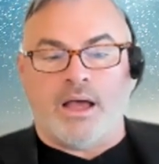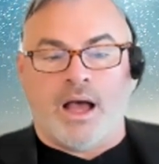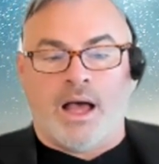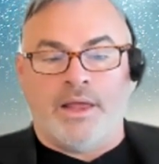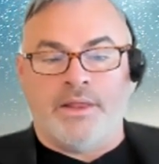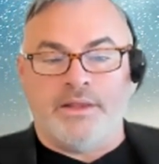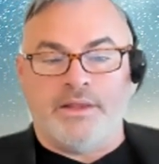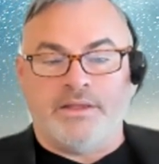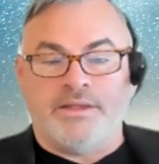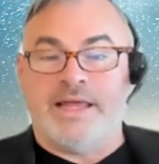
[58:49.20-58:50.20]
Uh,
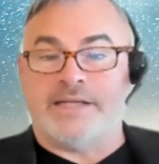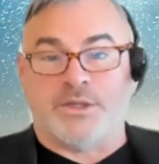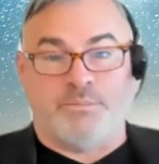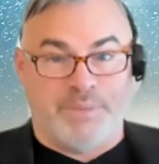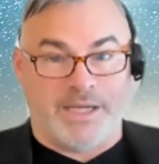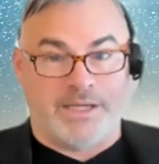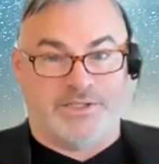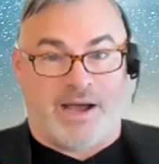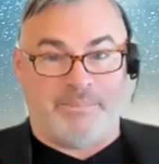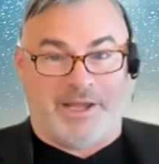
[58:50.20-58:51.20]
that's a big
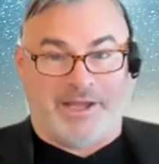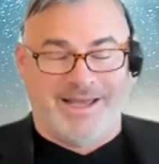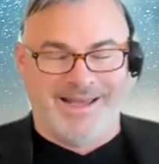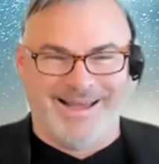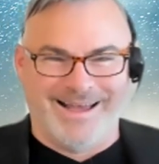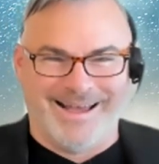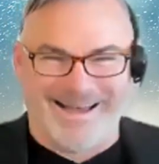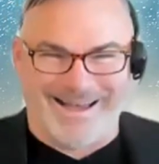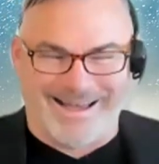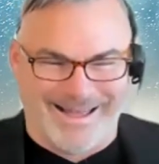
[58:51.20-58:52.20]
topic.
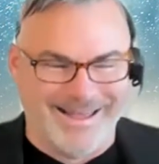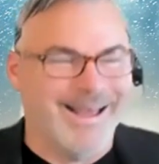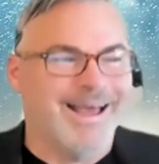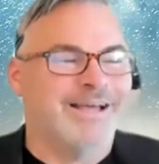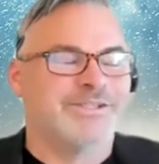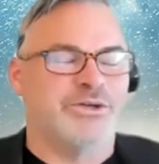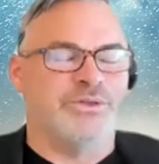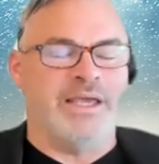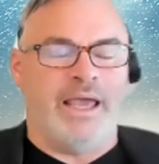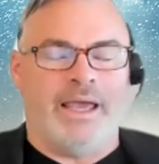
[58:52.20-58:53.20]
So
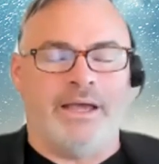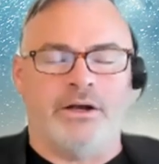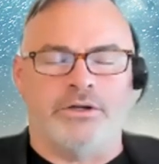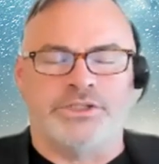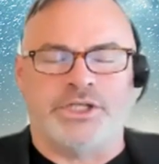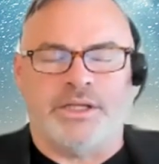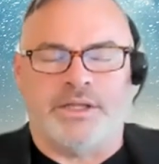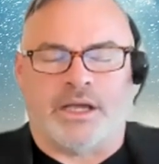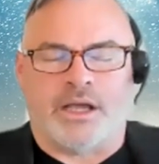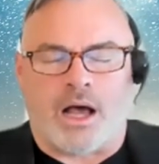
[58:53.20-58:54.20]
the energy
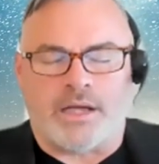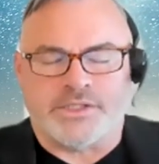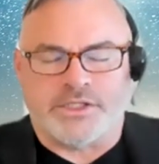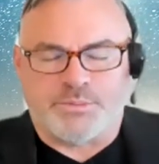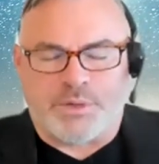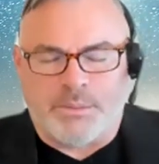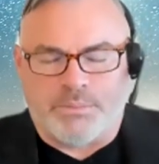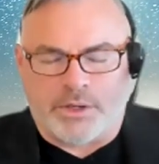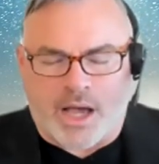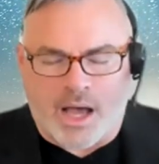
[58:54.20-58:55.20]
that causes
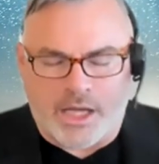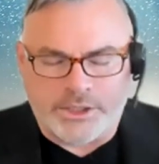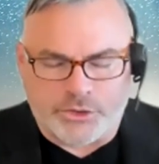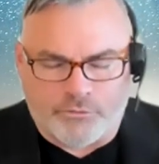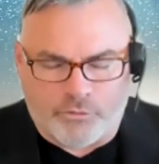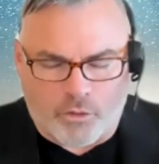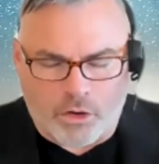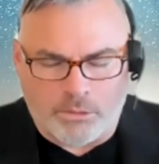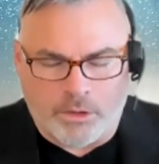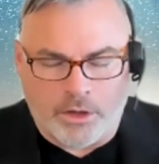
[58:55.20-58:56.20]
people to hunch
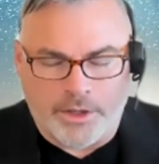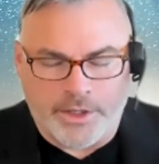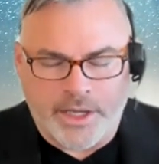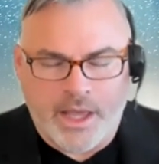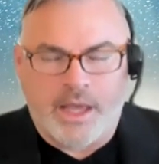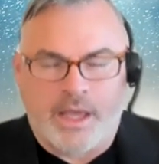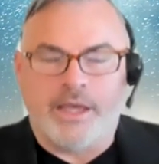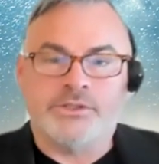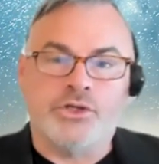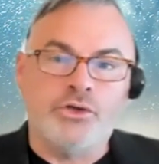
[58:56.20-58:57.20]
forward
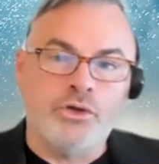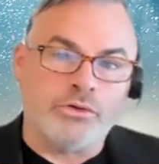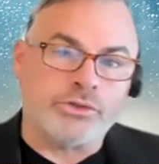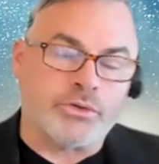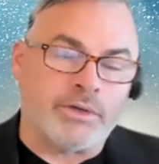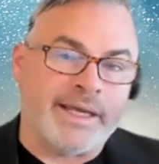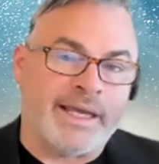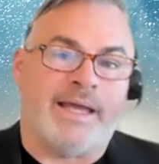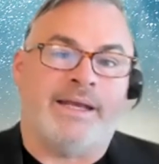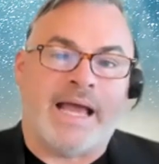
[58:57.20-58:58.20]
is usually
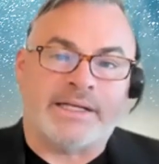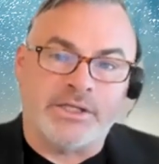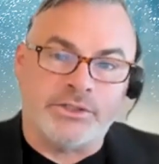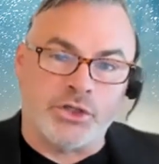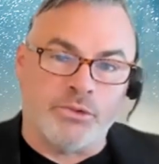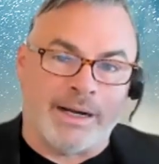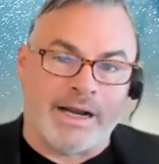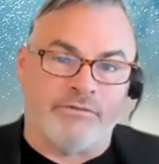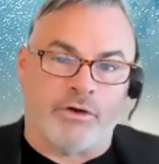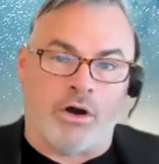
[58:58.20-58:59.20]
connected to
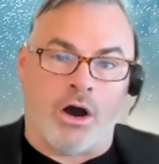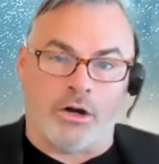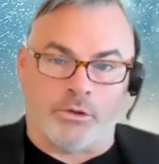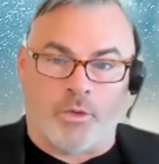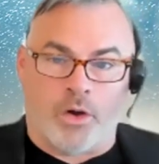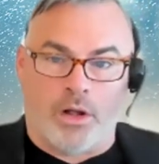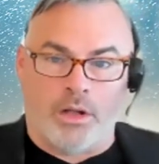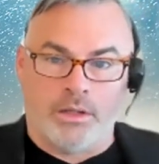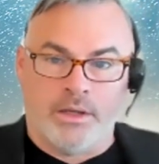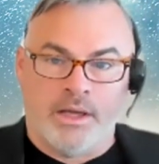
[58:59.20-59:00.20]
whatever heart
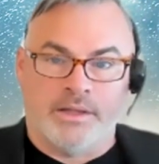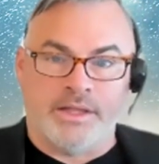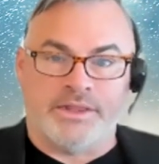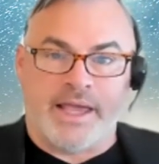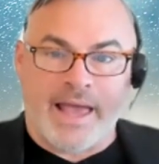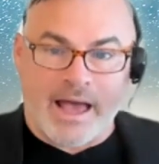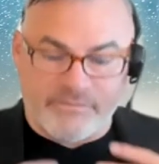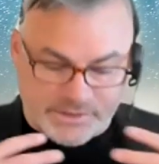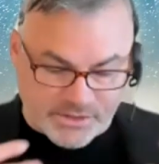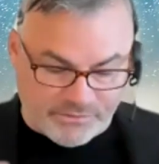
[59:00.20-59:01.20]
wall that they
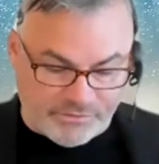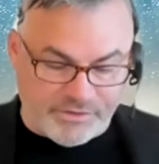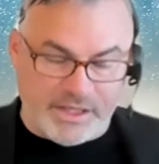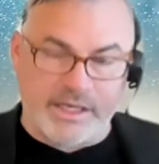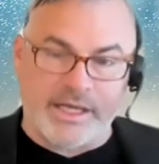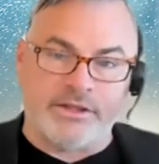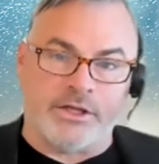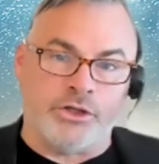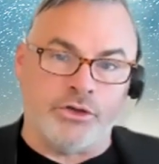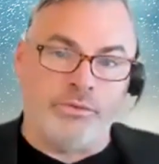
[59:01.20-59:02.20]
have. It's a feeling
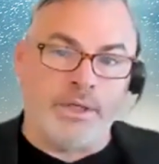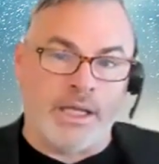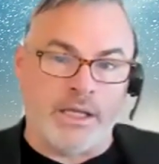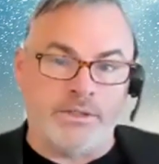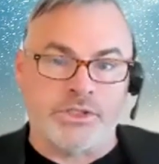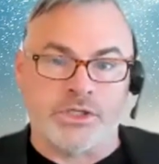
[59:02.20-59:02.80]
that you need